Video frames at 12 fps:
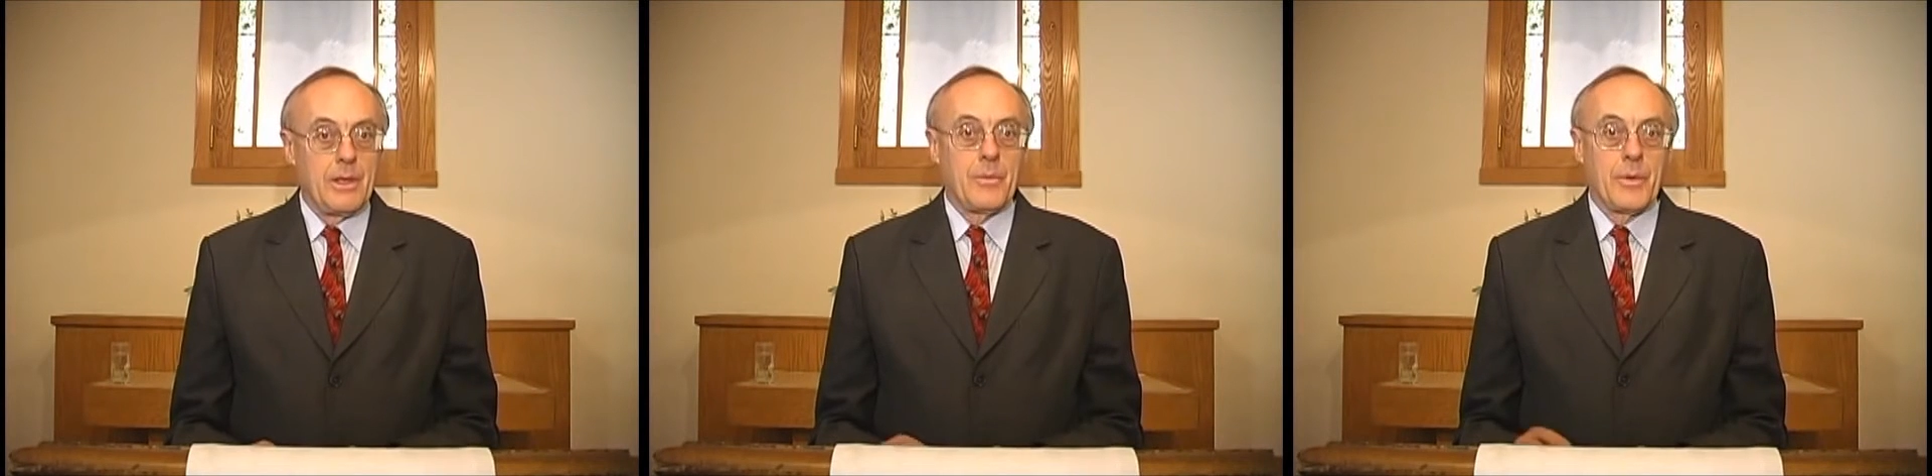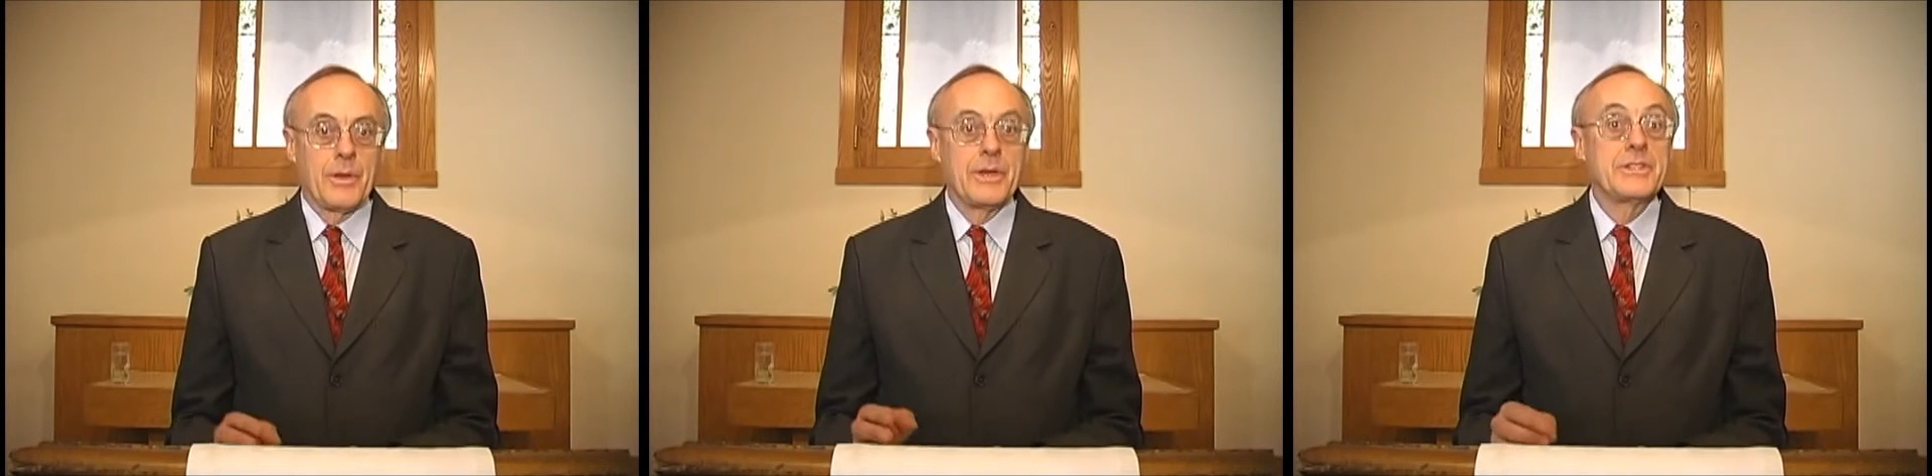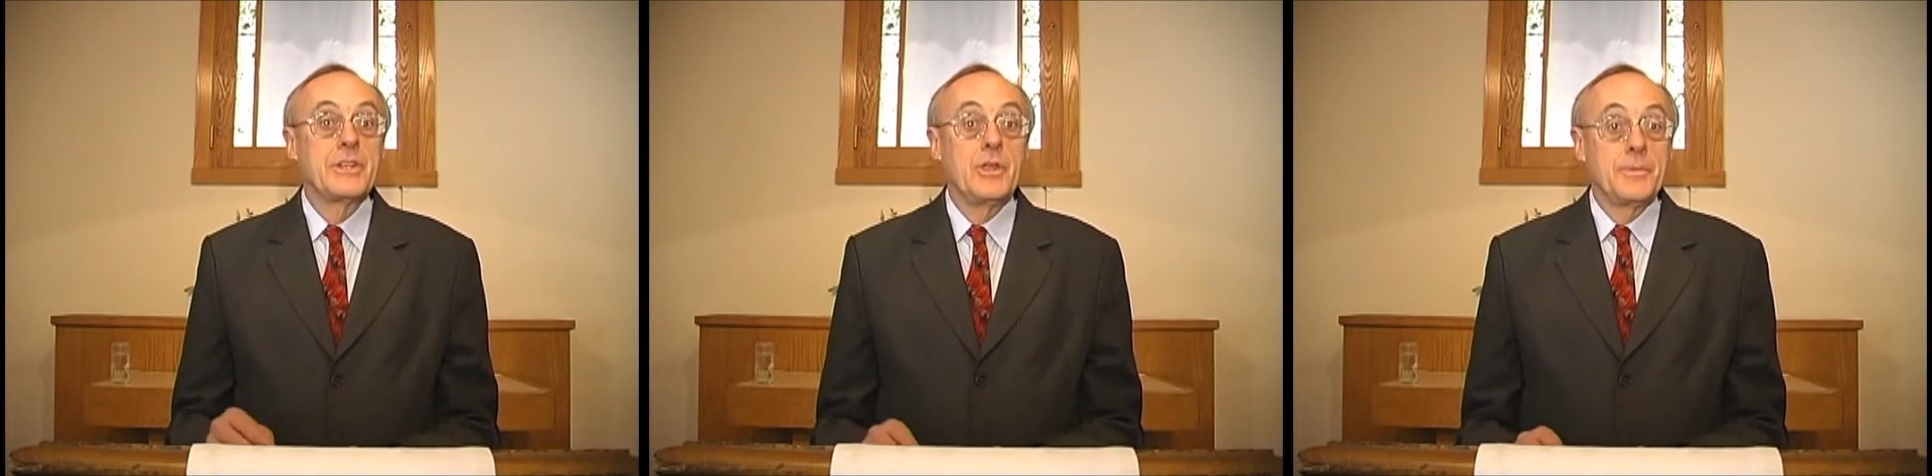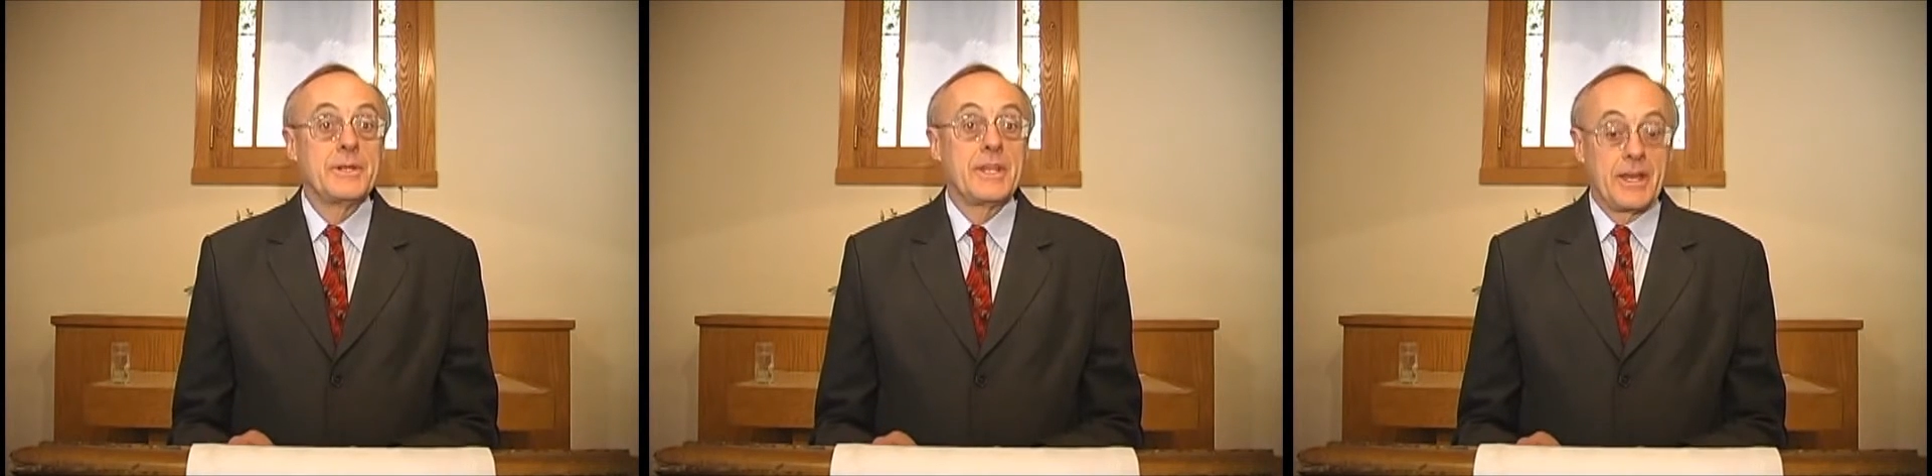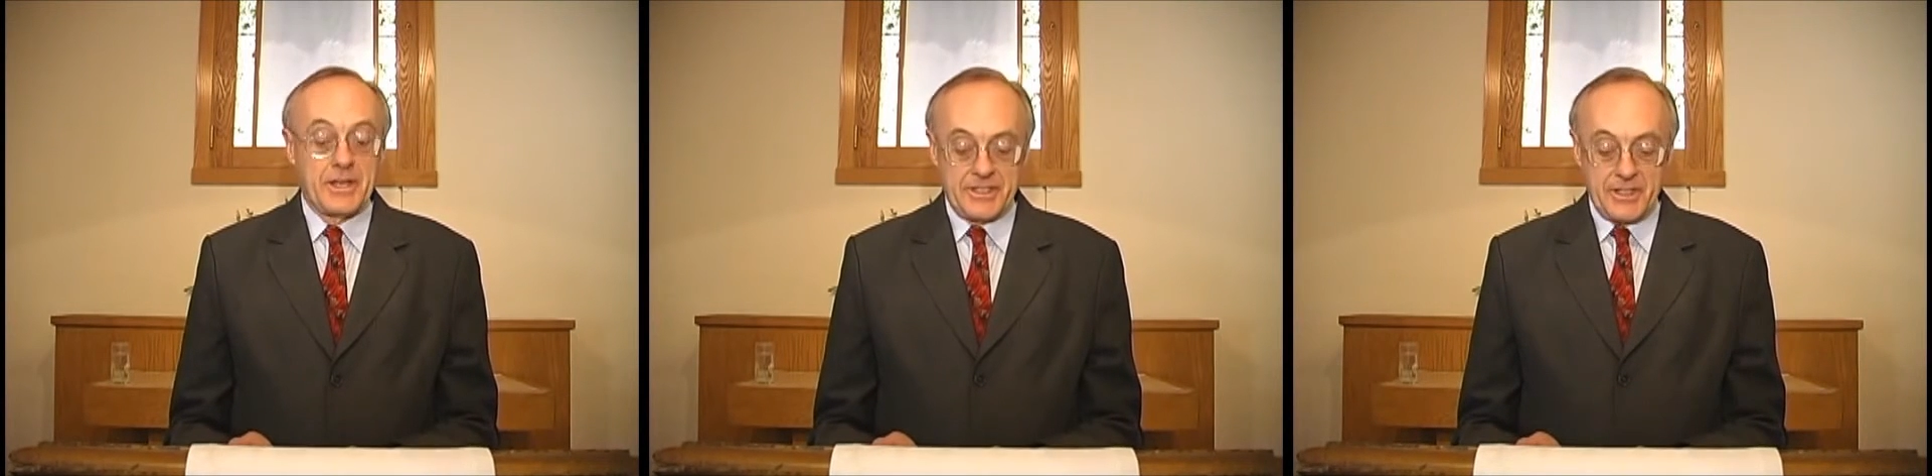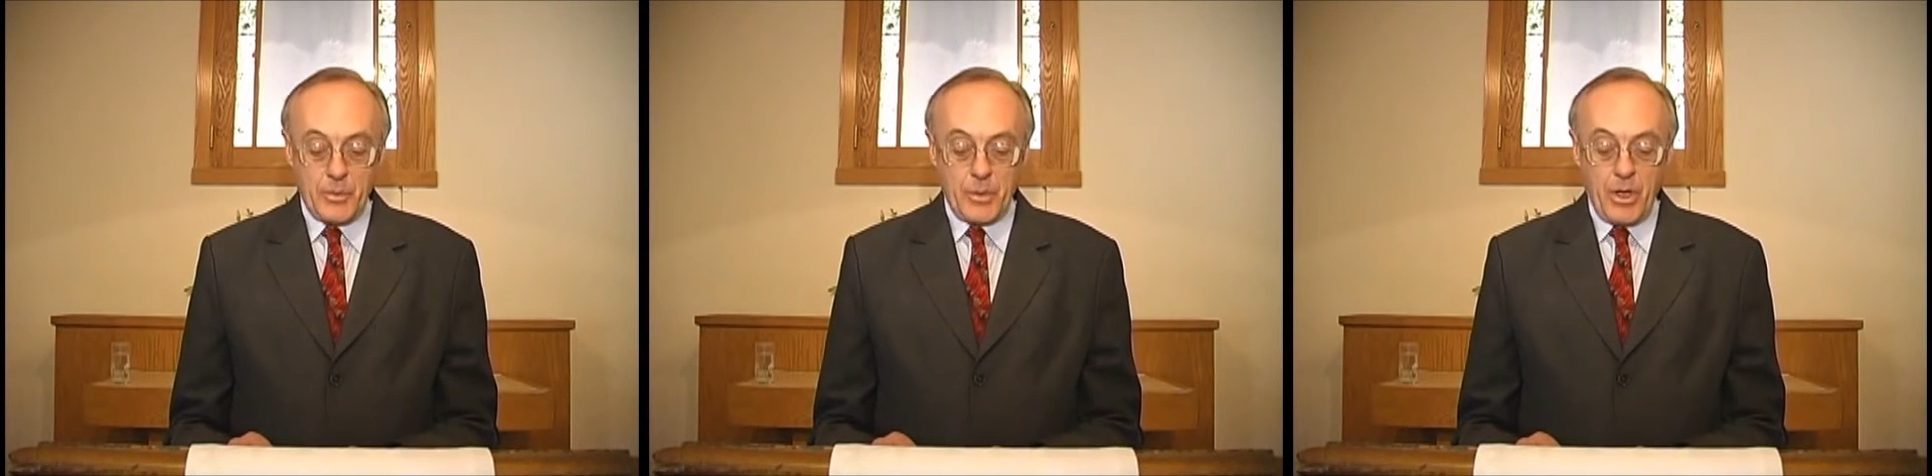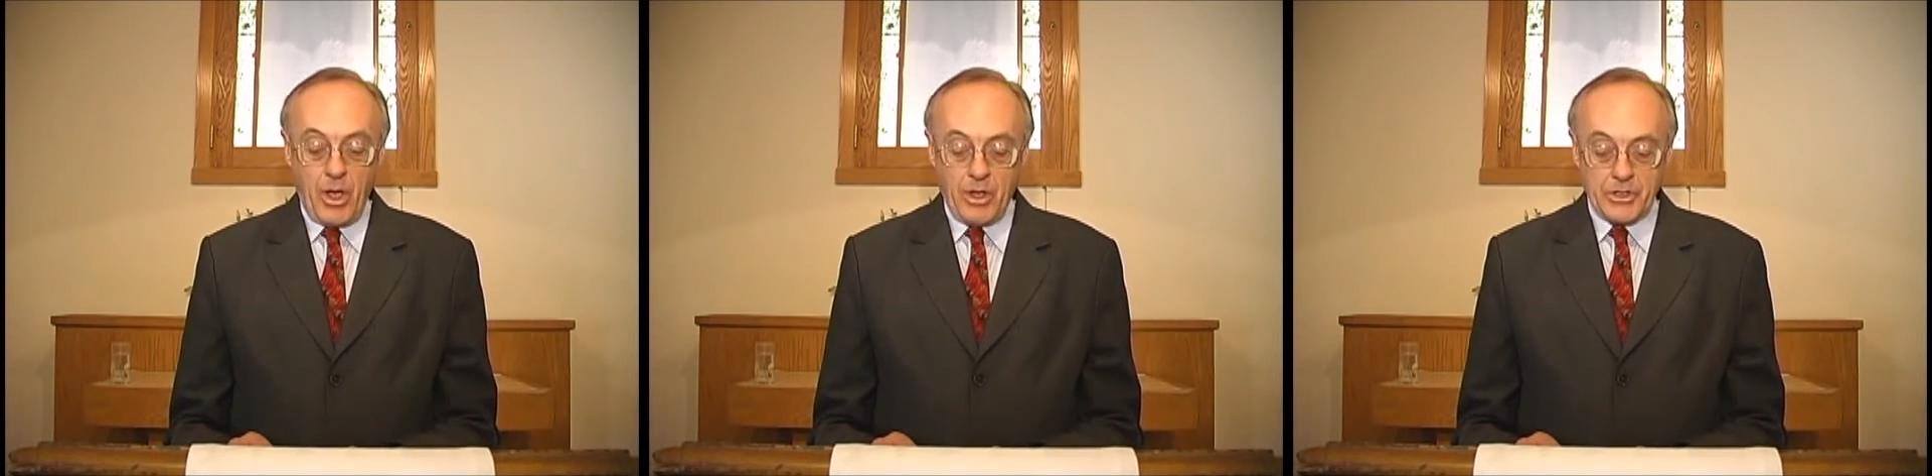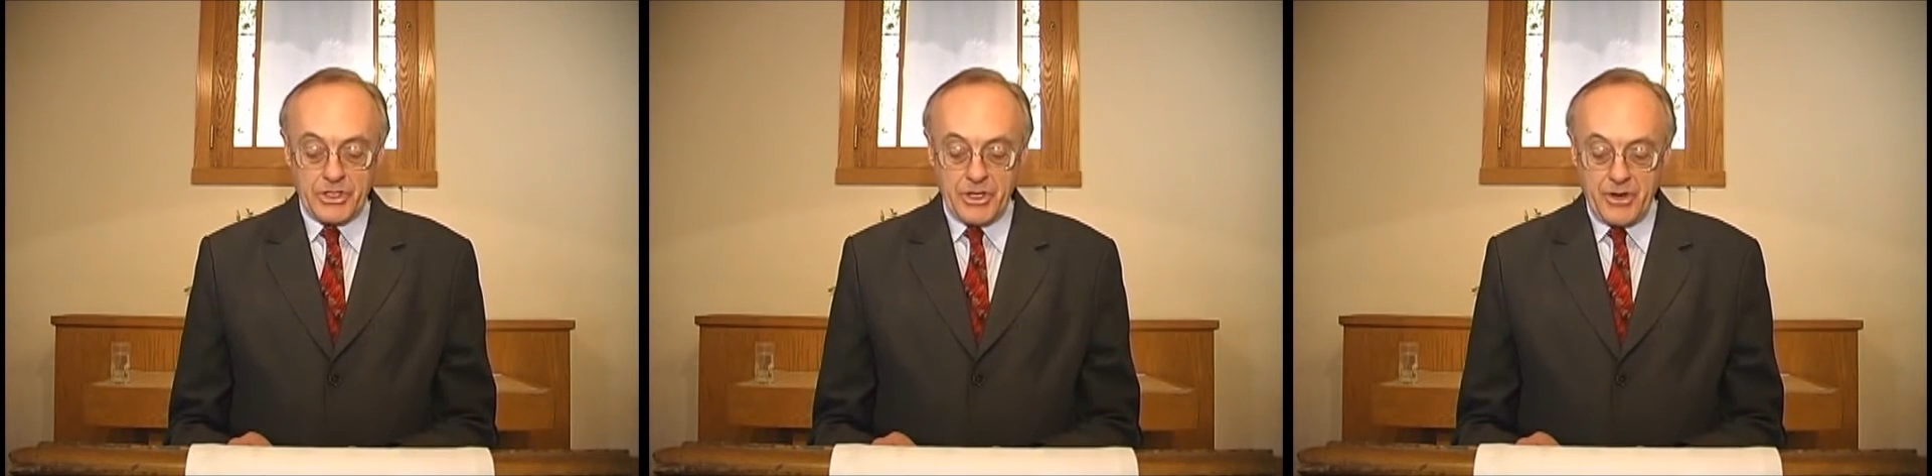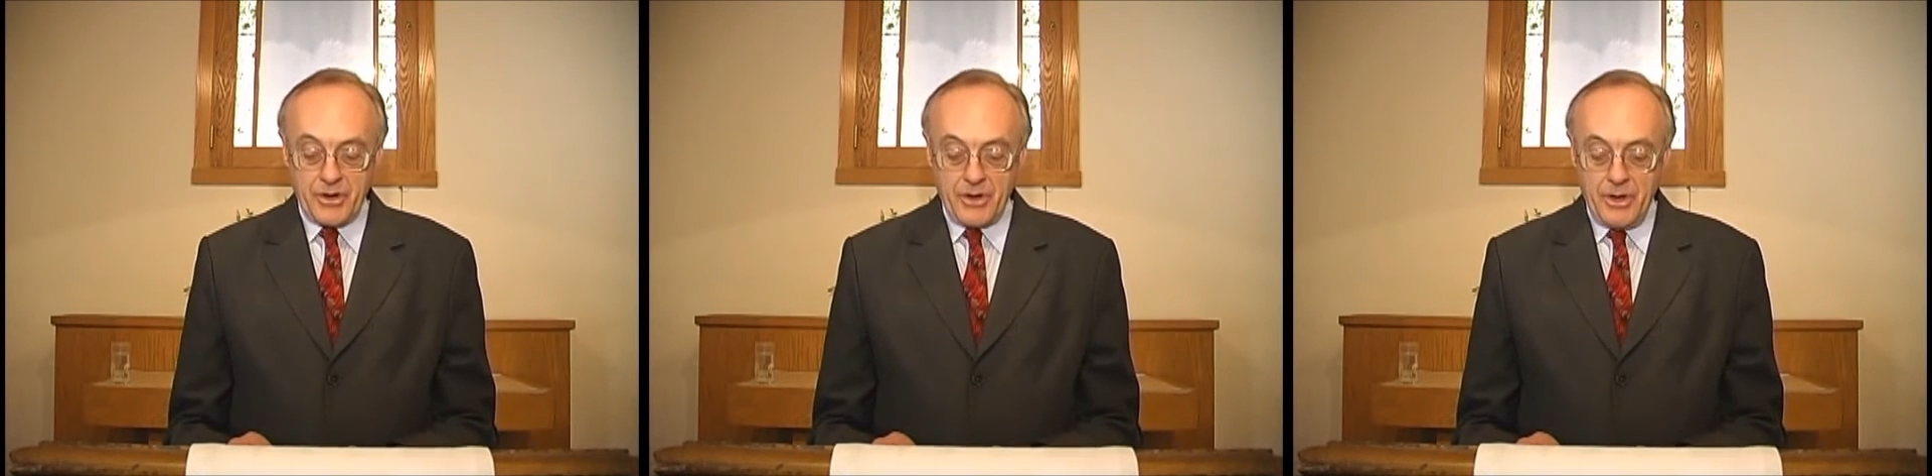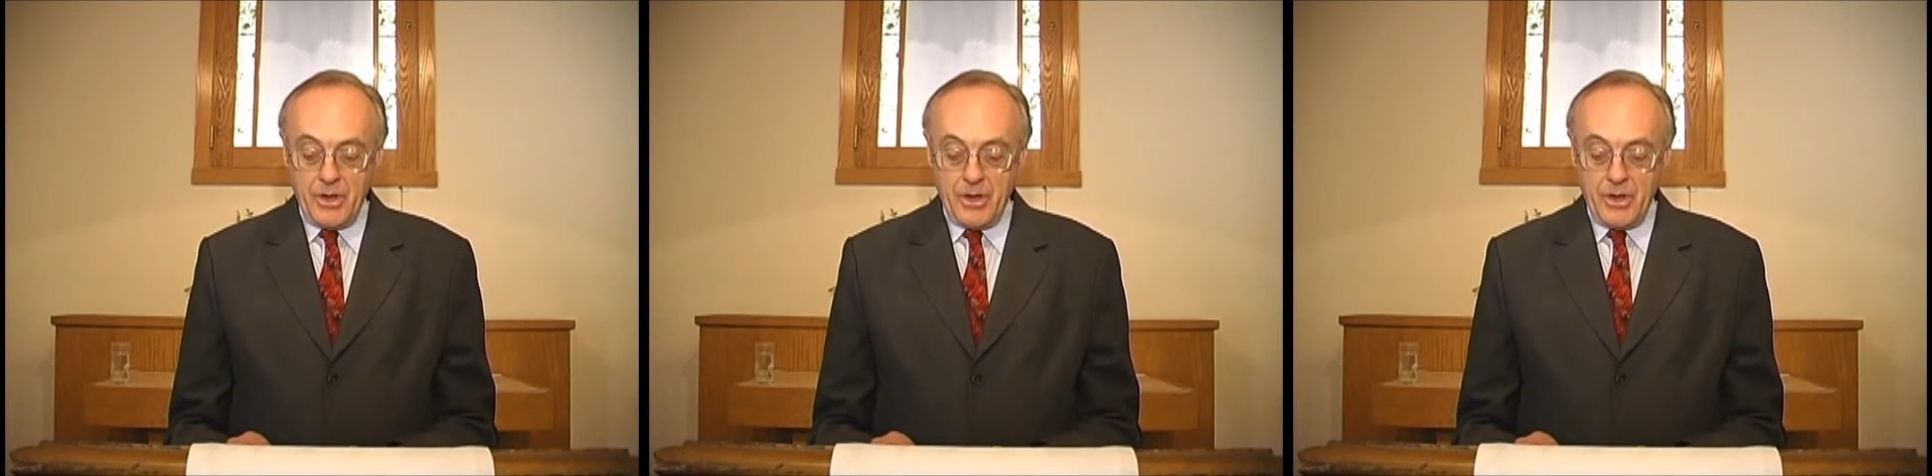Well, it's a human tendency that we all share.